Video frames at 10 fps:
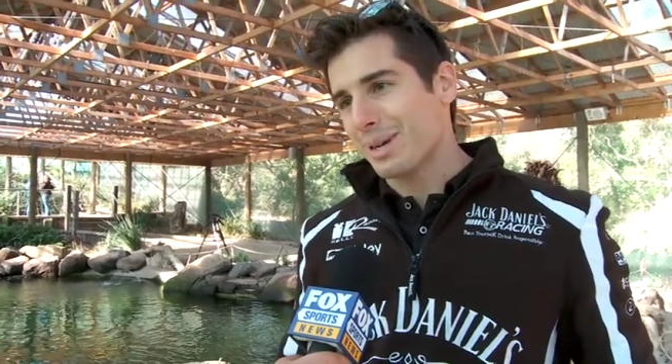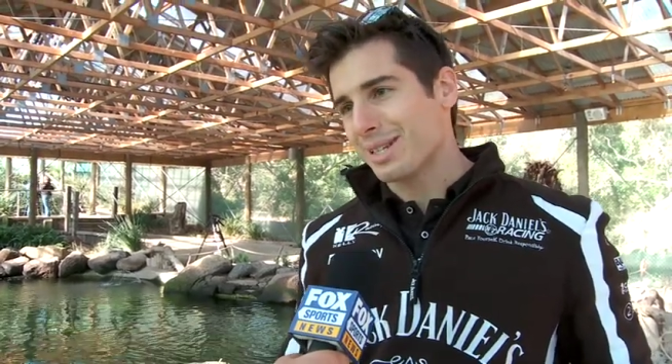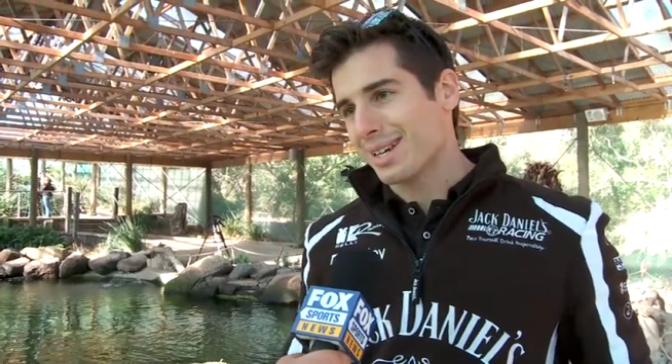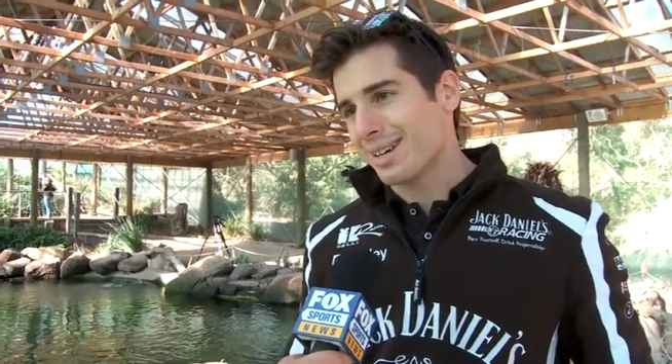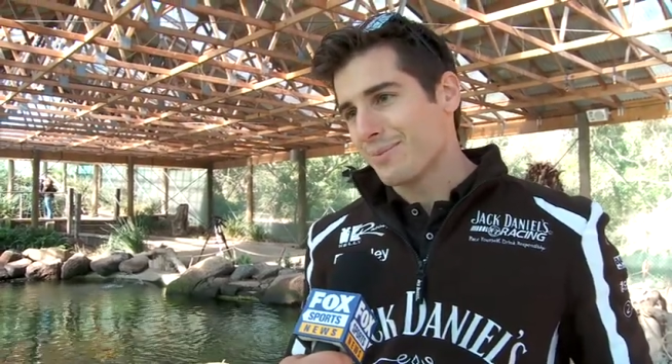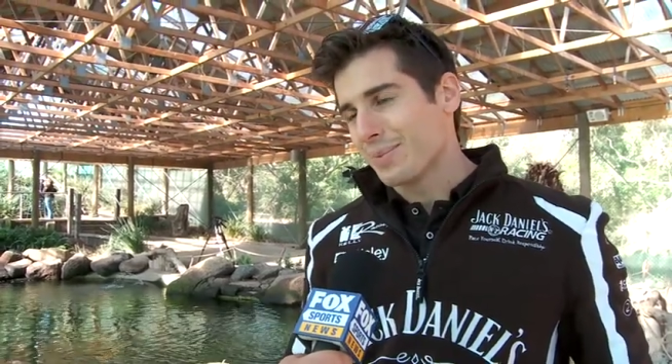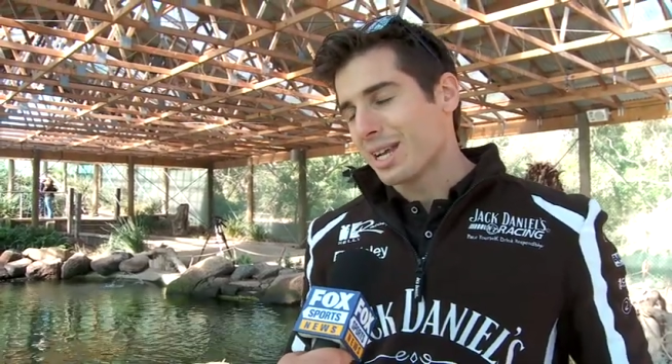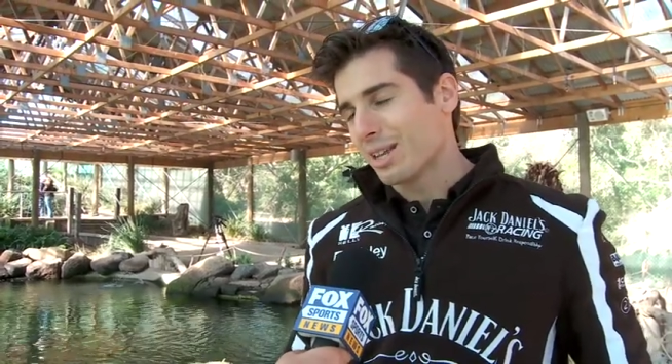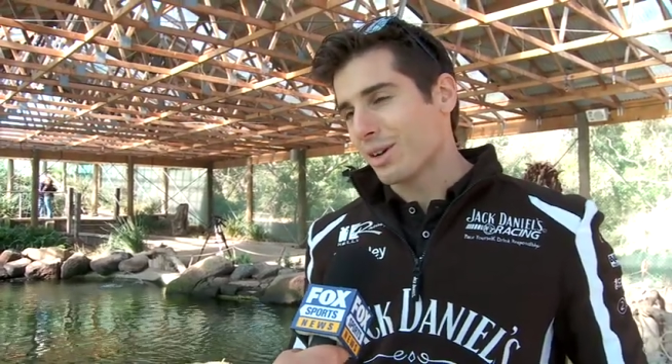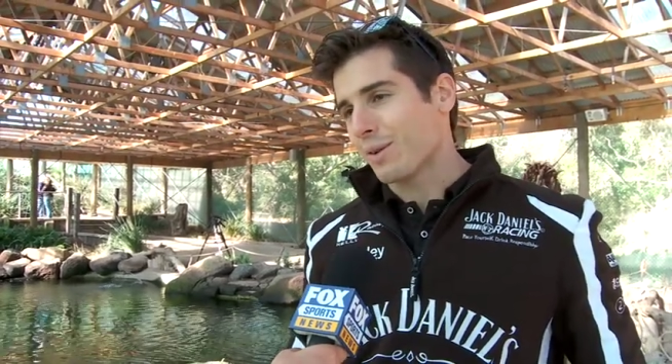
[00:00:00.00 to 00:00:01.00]
but uh,
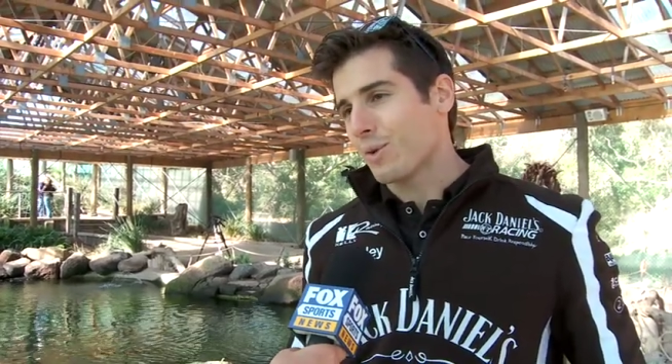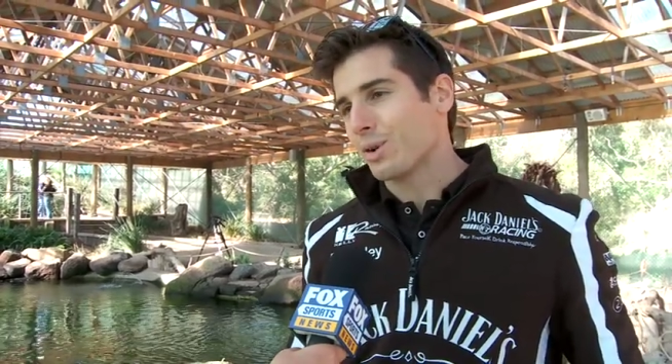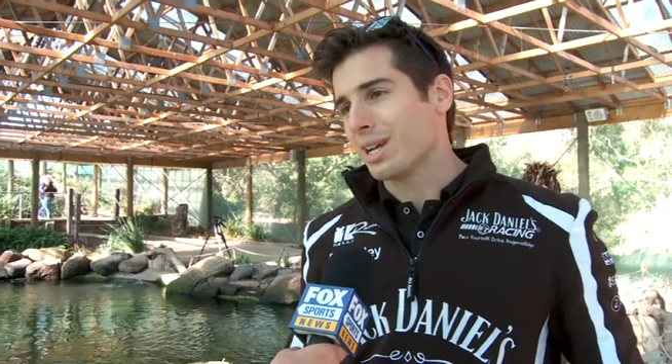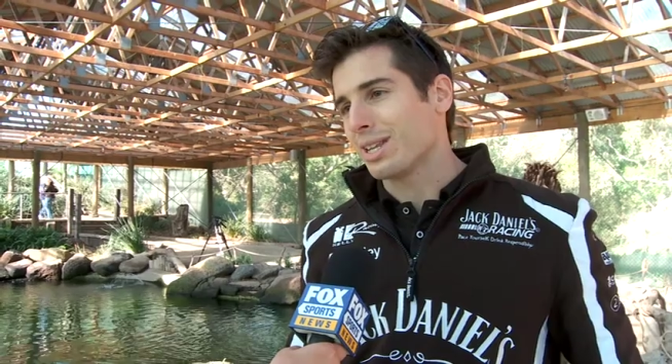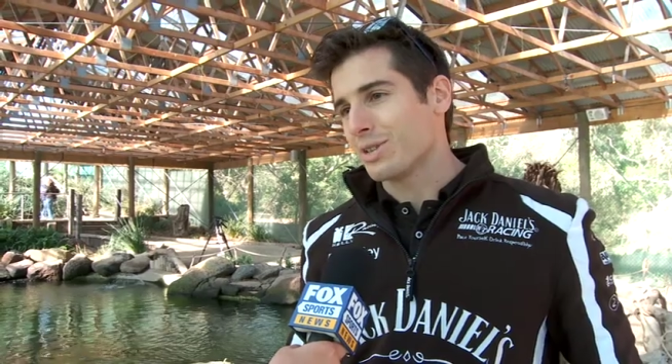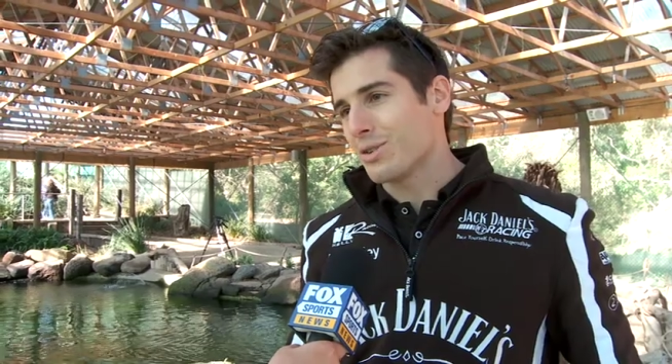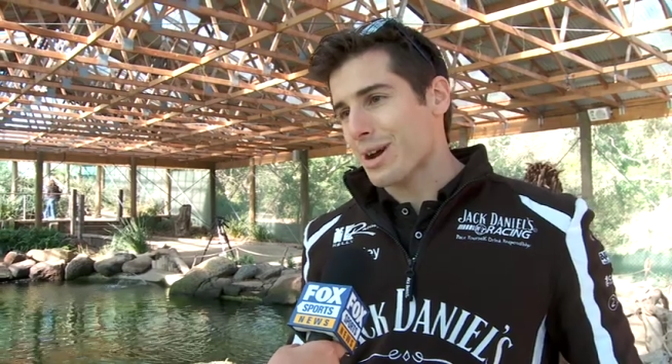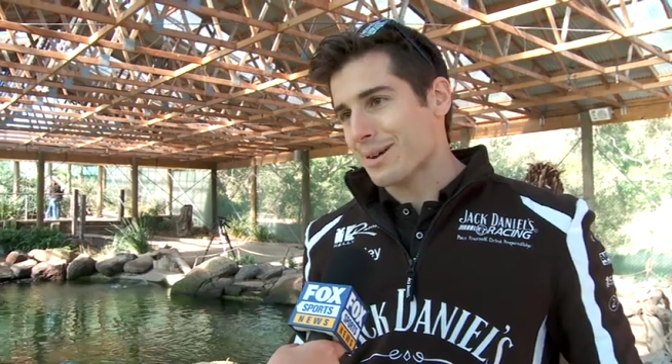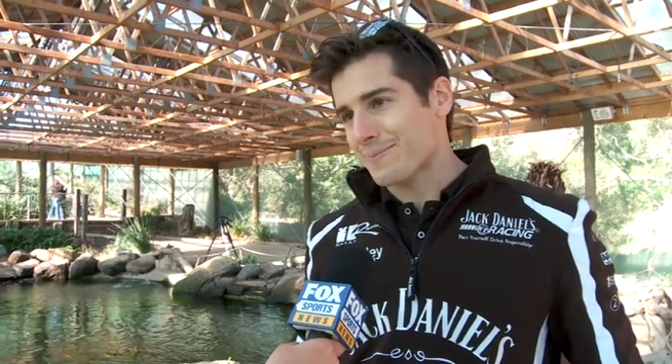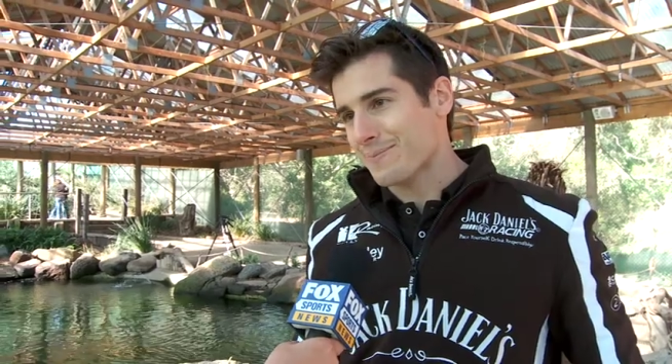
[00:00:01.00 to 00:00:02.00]
looking forward to hitting the track.